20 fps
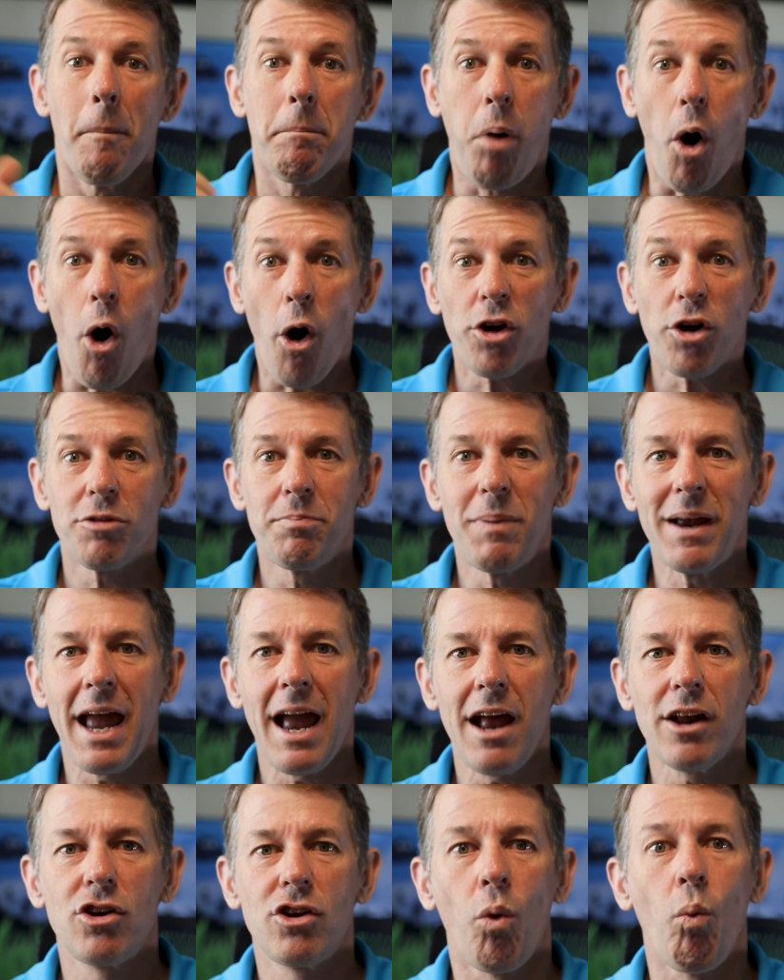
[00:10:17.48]
Parks
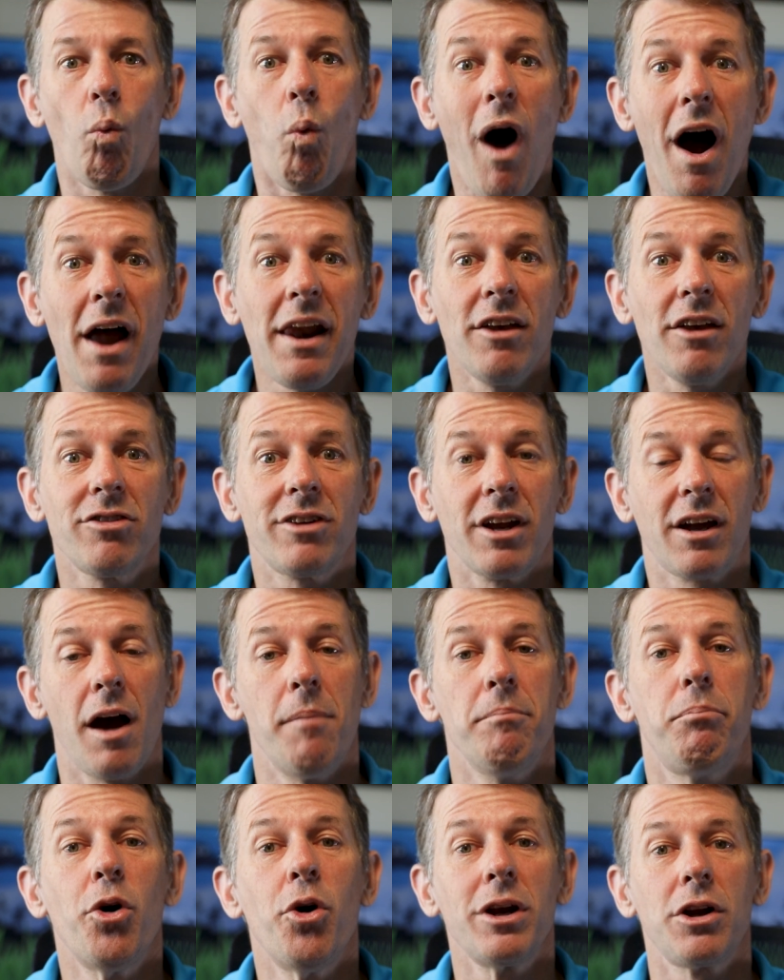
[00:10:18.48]
began to want us to
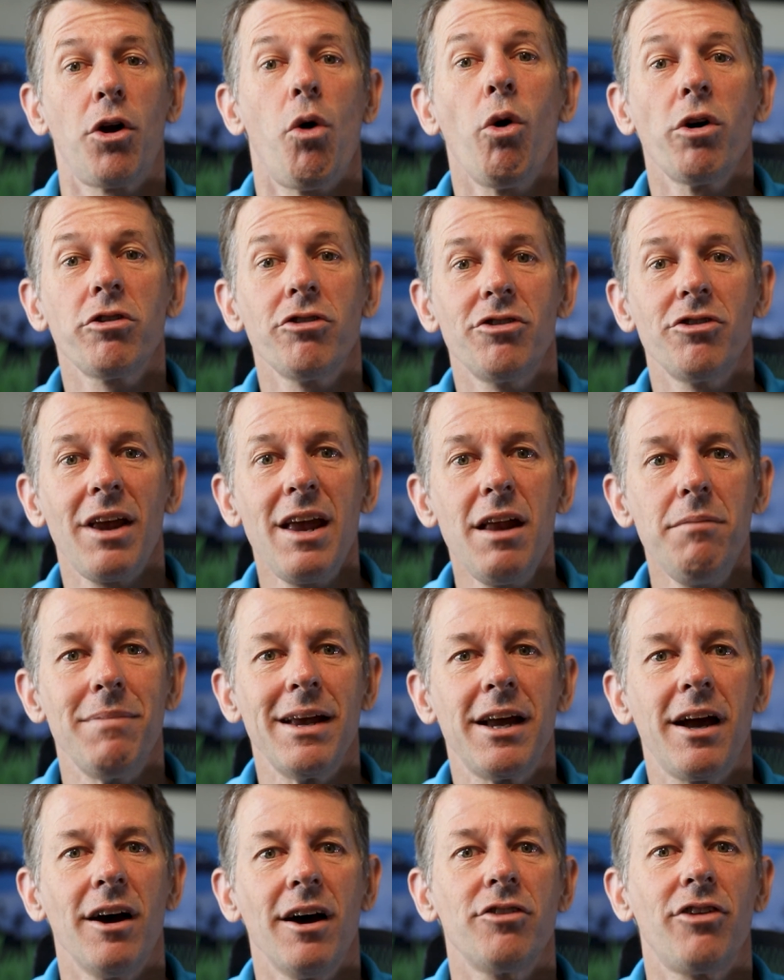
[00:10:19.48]
come put courses in
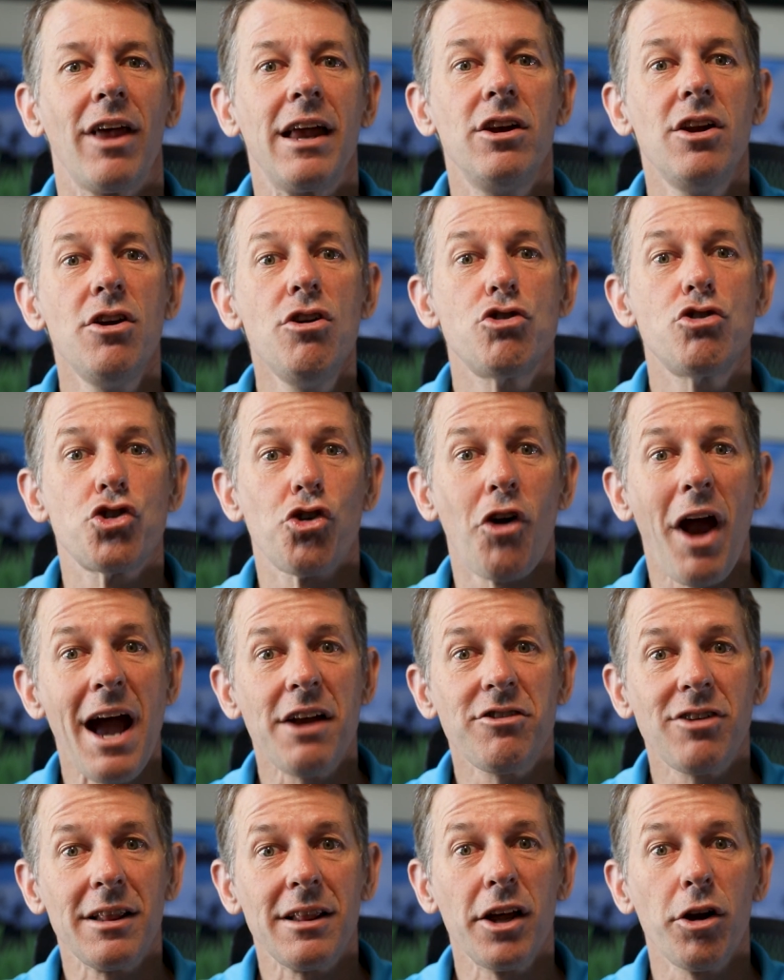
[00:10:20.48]
because they knew
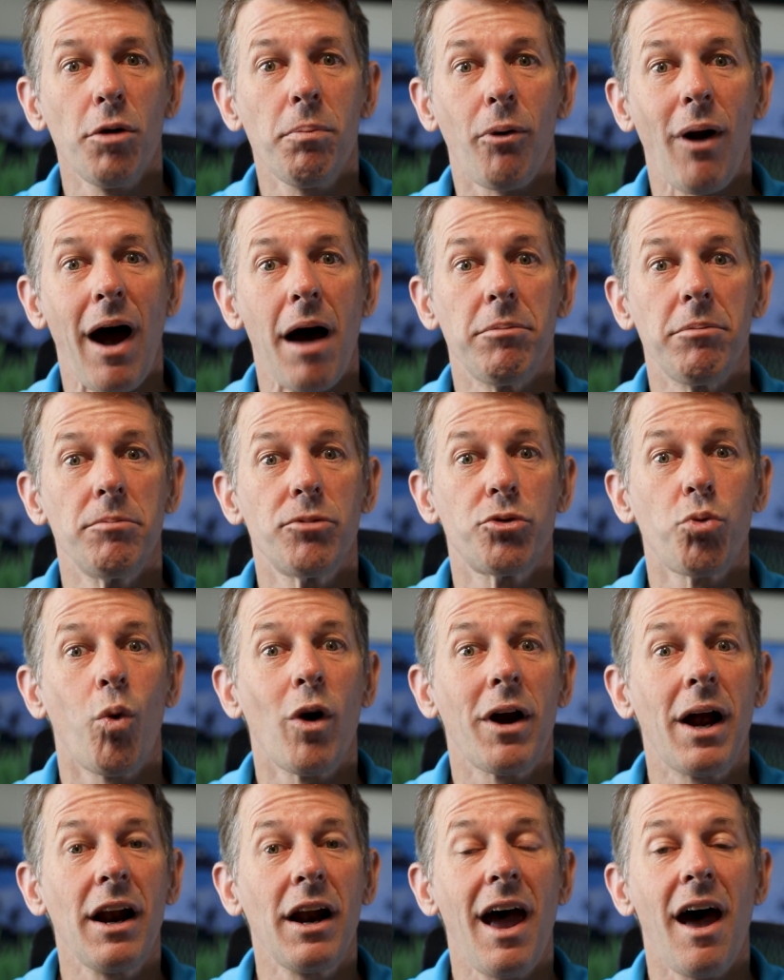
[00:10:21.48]
trash and litter problems
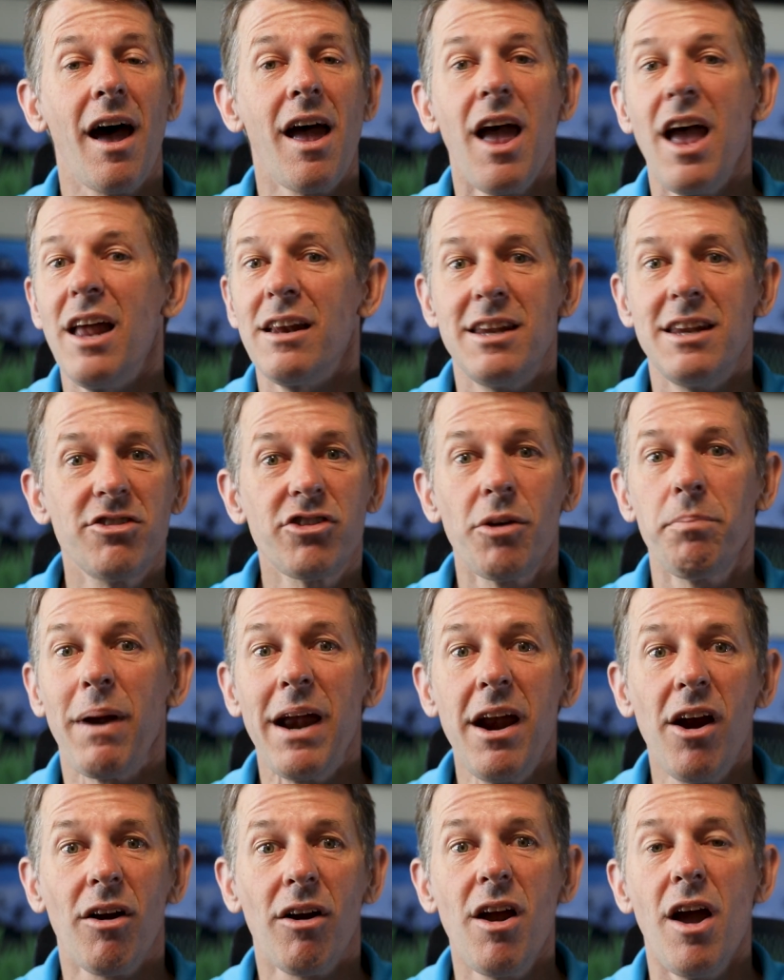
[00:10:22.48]
were going to
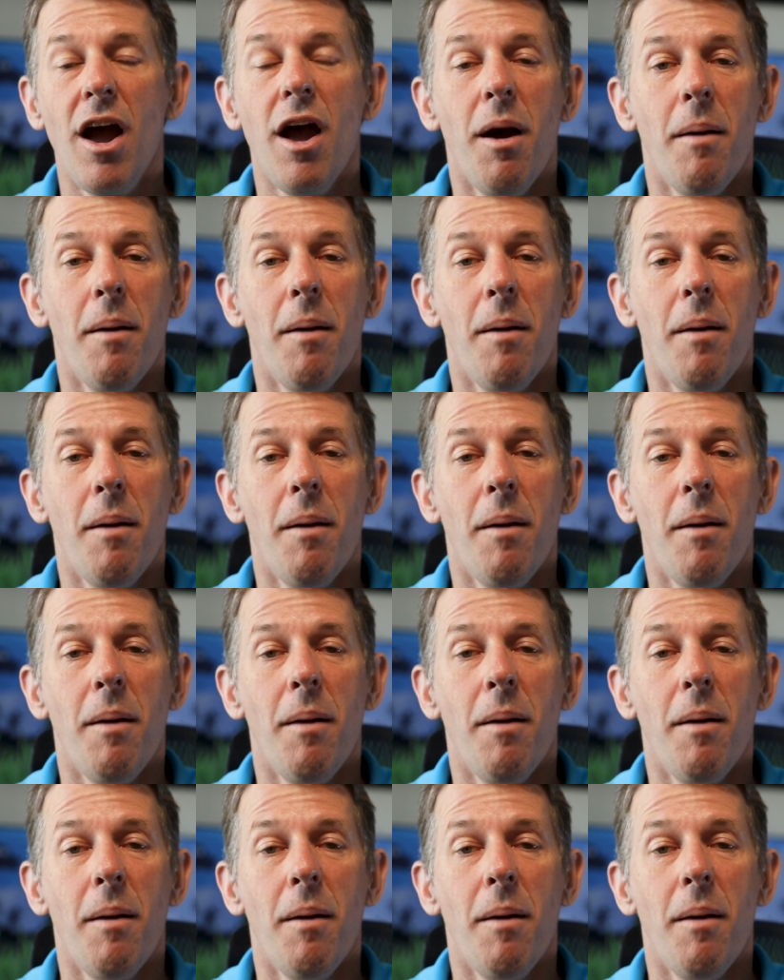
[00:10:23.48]
disappear